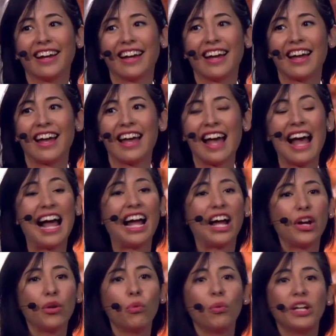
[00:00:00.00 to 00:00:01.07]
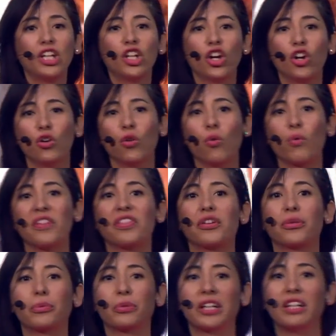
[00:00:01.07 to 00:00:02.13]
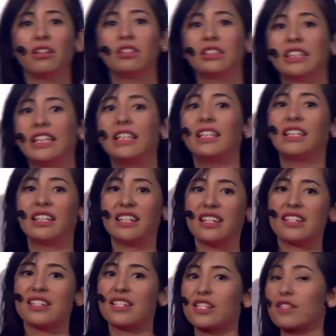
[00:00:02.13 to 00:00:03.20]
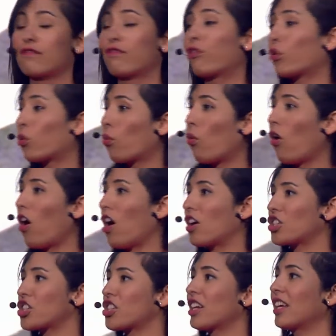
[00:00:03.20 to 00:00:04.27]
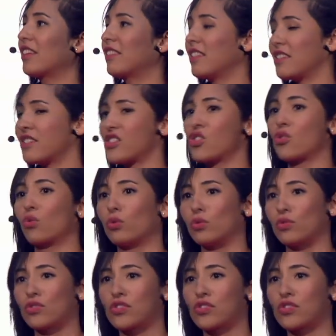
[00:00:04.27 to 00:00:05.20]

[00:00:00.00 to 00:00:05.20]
How do we know what the real need is for WASH in these schools?